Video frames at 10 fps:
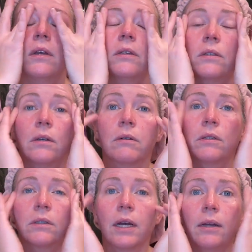So
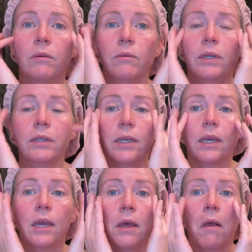it's not
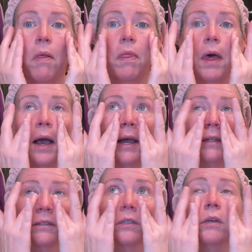really
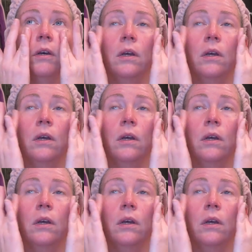that